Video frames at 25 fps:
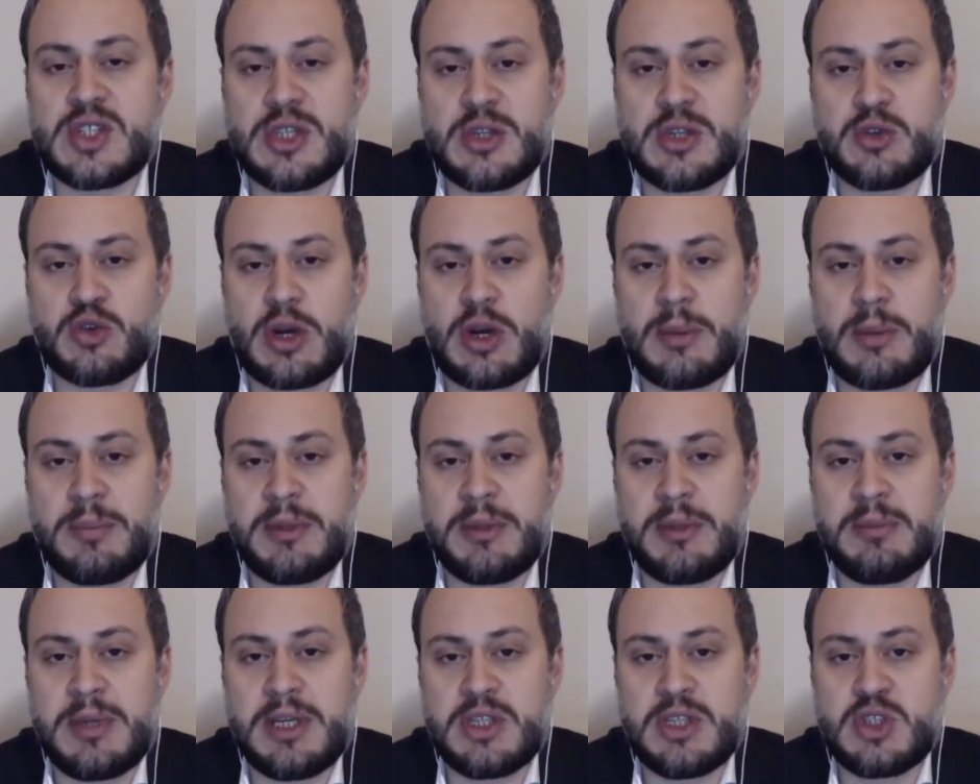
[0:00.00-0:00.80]
the Trump
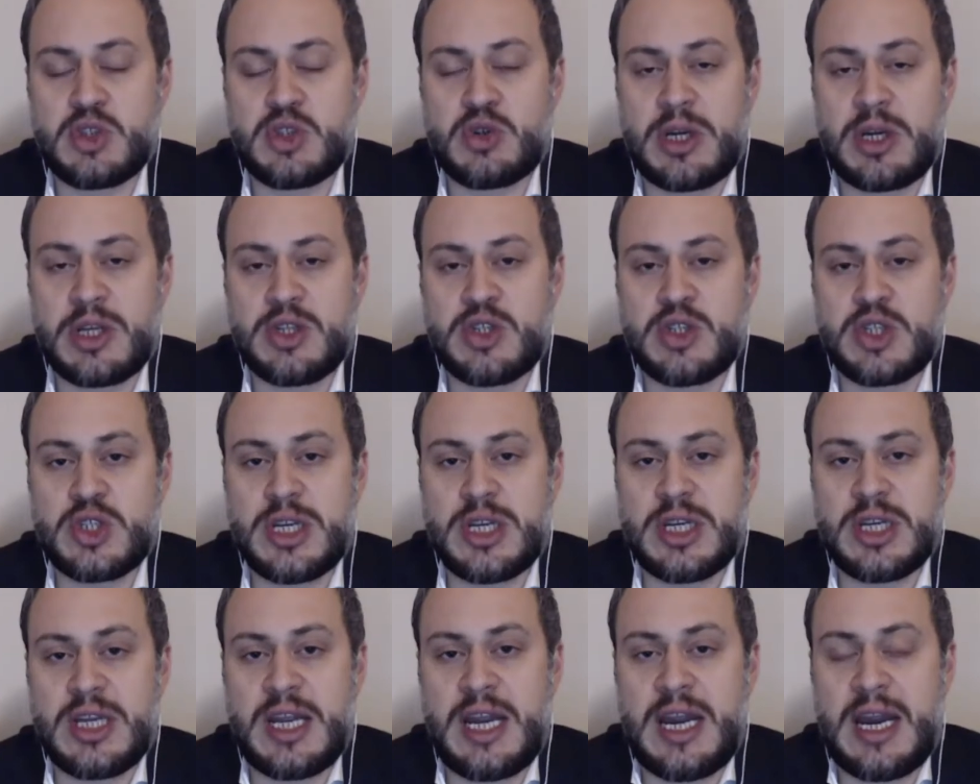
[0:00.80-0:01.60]

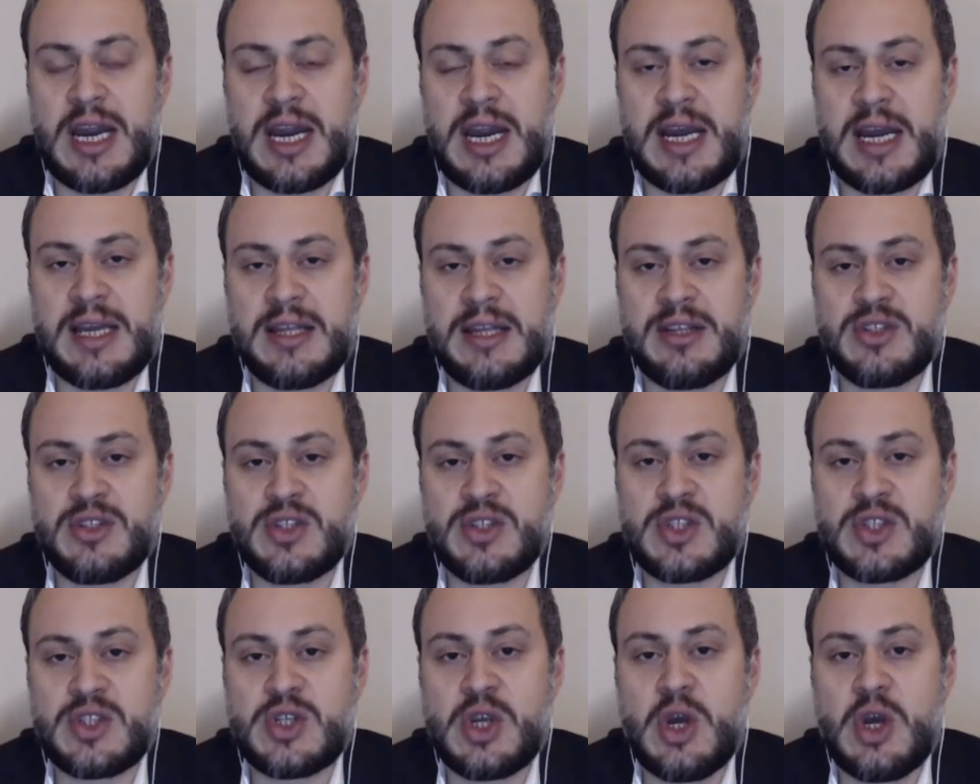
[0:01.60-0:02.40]
administration
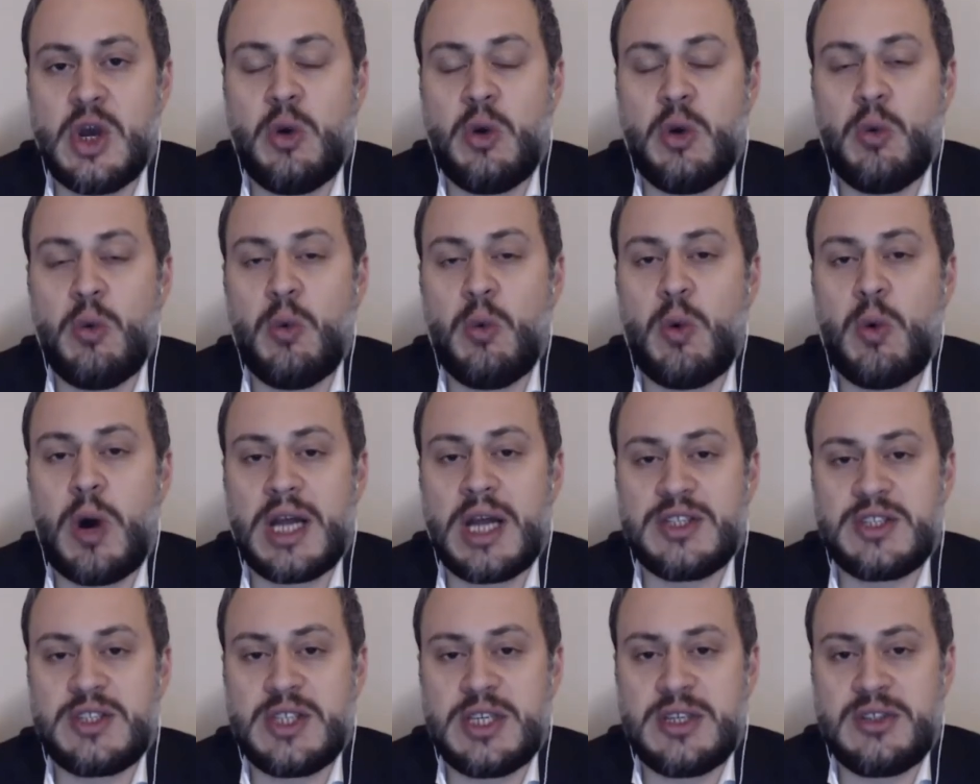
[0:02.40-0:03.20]
has
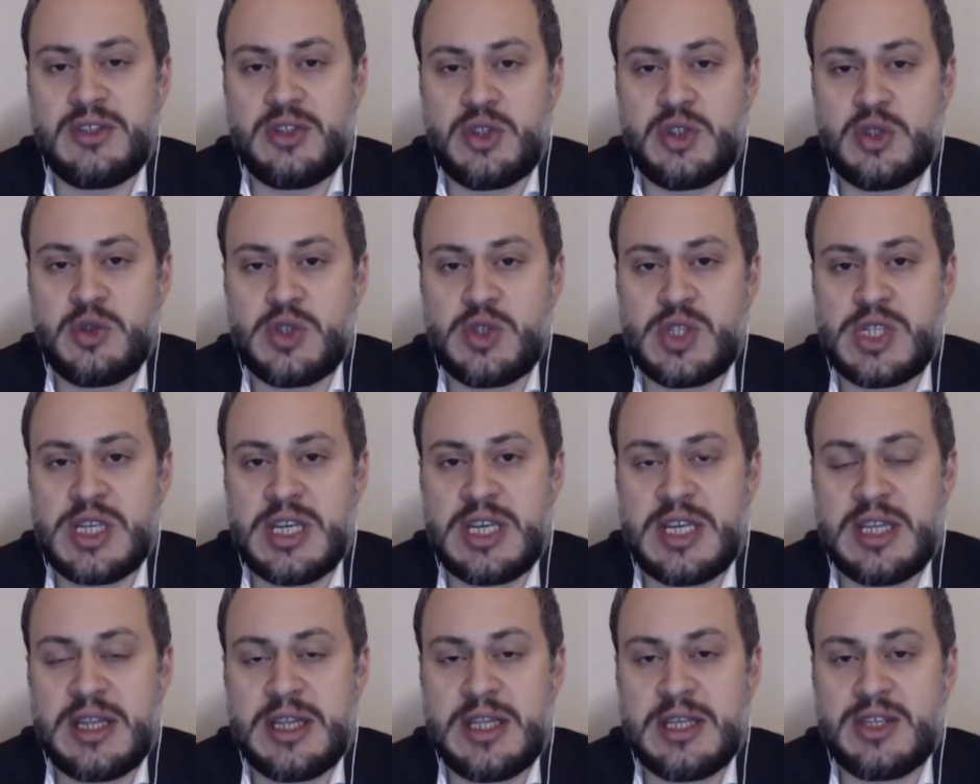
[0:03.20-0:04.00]
wanted to
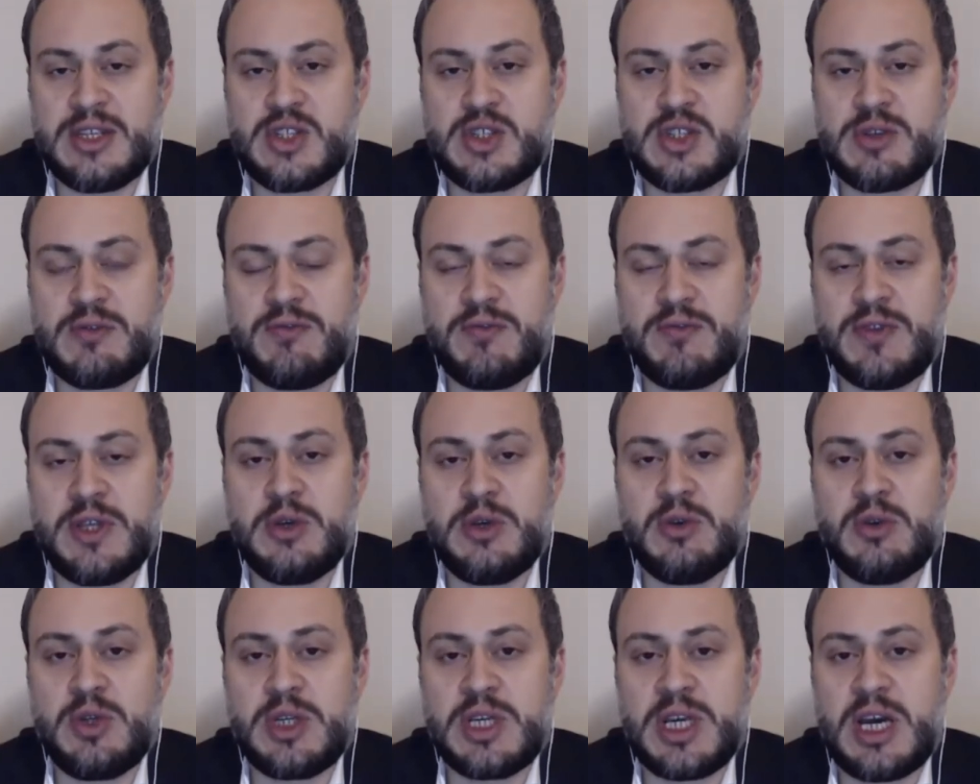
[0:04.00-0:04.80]
see this
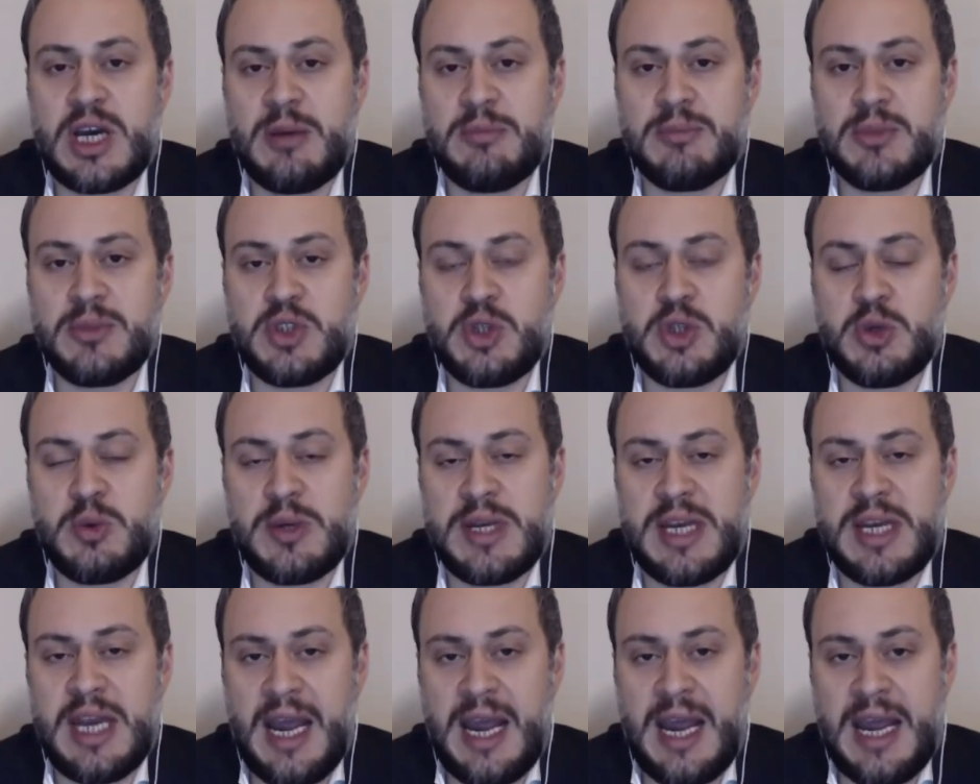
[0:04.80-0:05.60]
feud come to
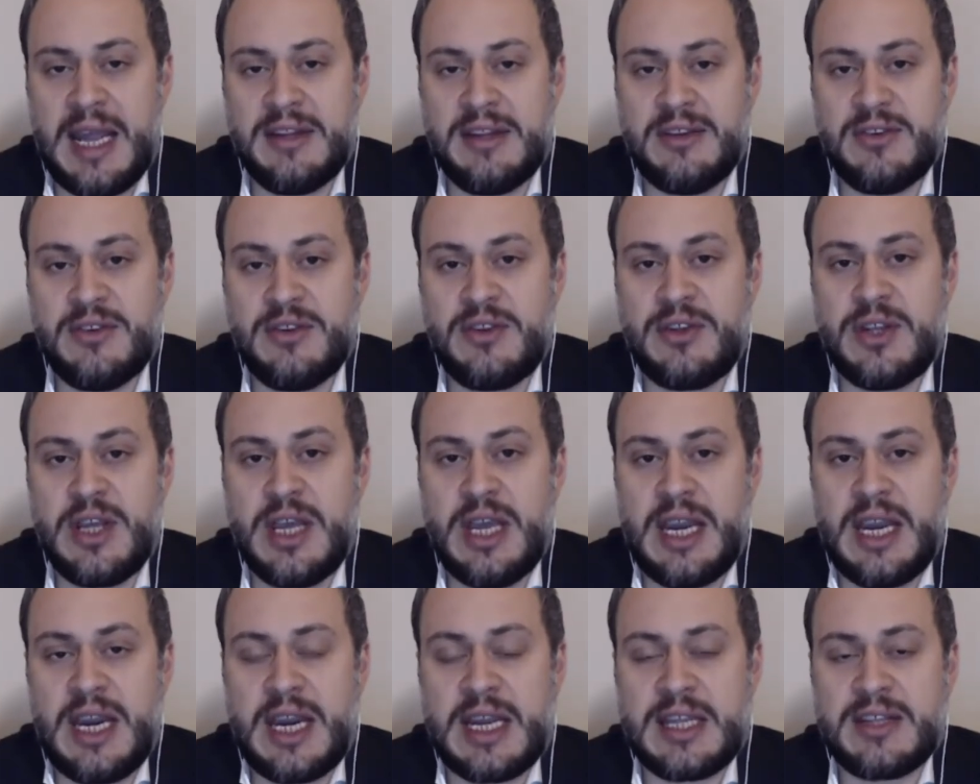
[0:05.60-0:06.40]
an end
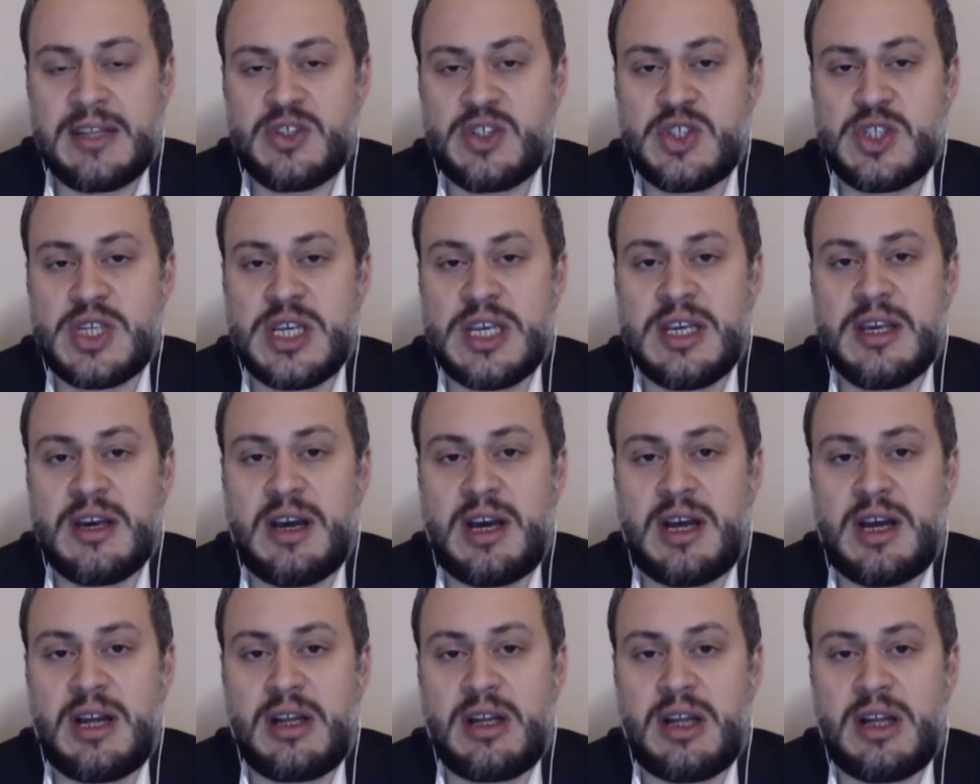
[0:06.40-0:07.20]
and see
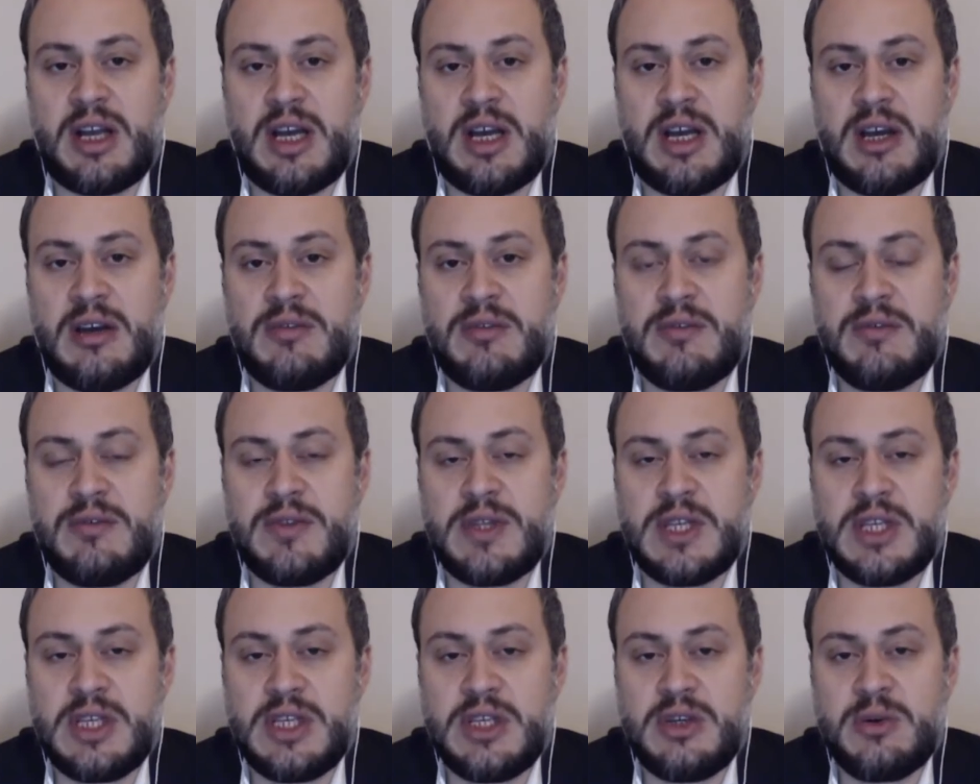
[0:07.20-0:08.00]
all of
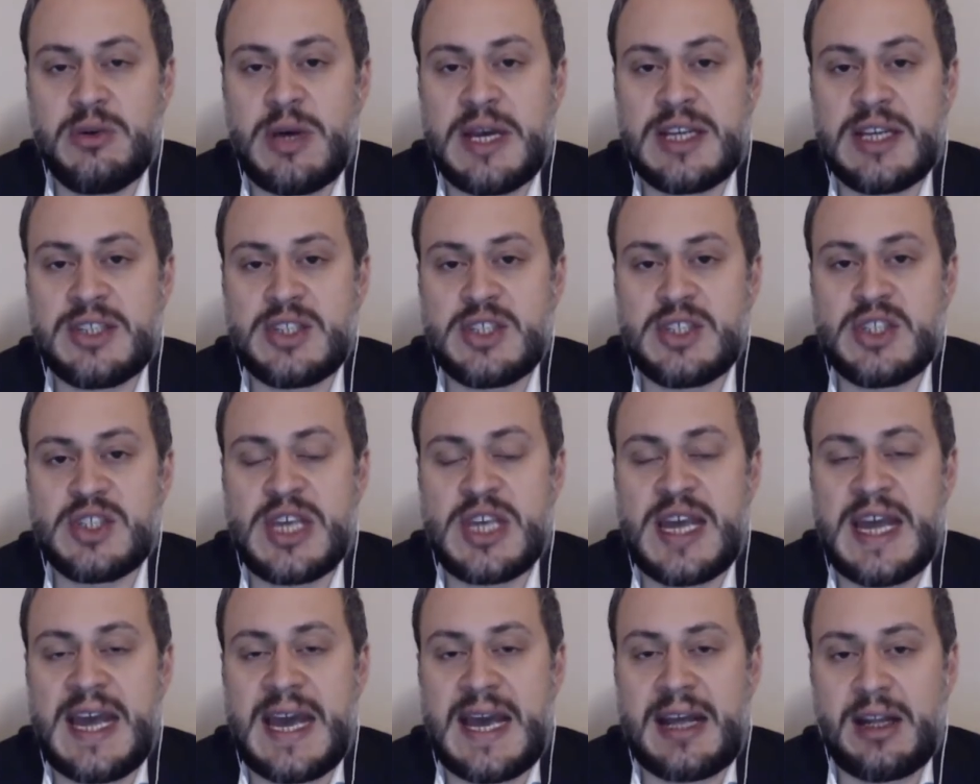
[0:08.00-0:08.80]
the US's
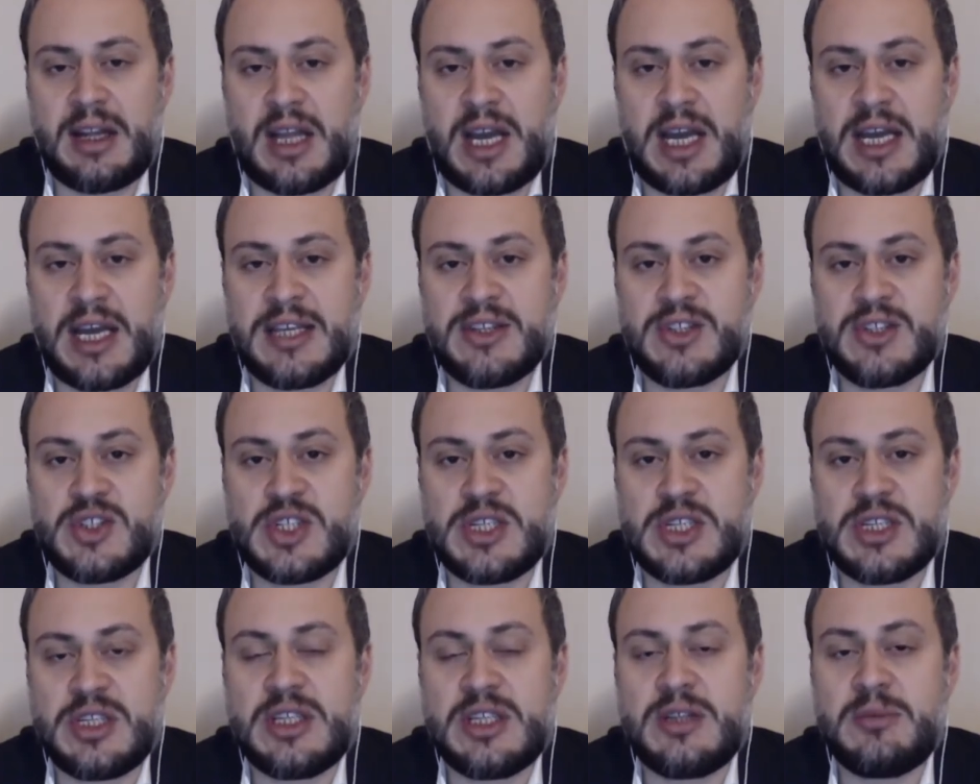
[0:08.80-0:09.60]
allies
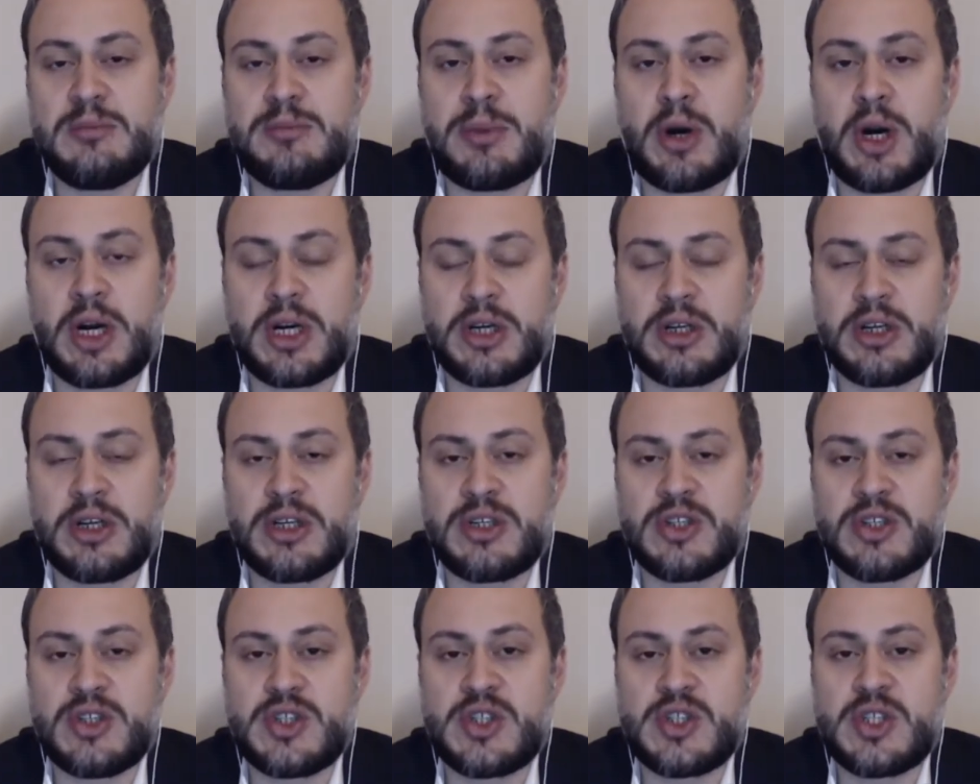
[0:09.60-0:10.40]
and
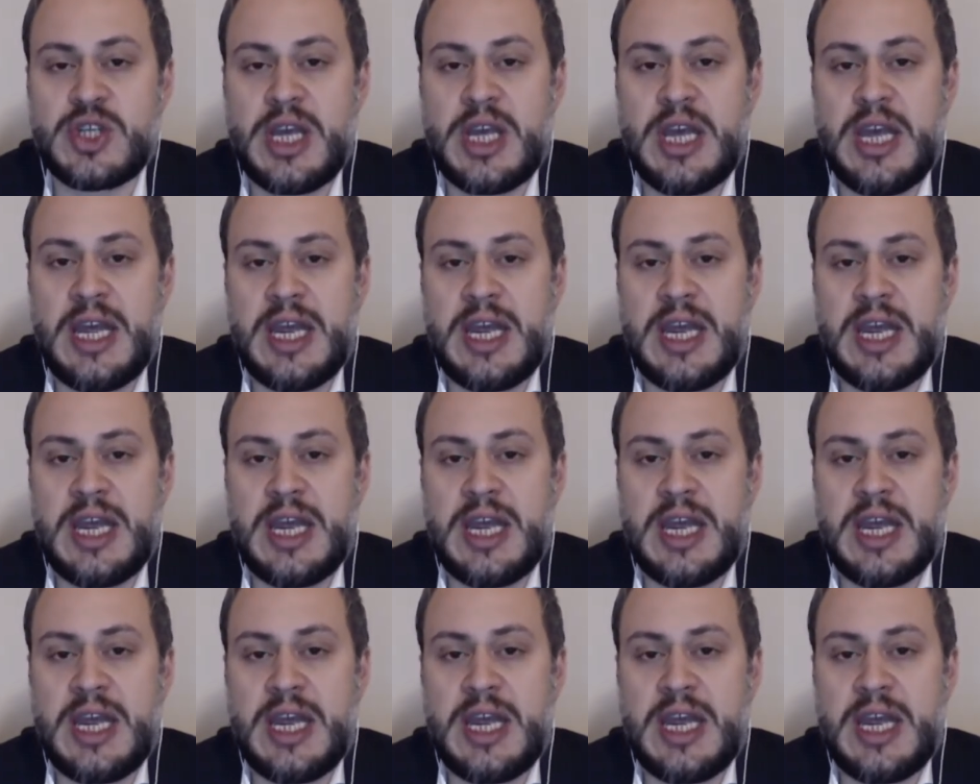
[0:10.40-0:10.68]
partners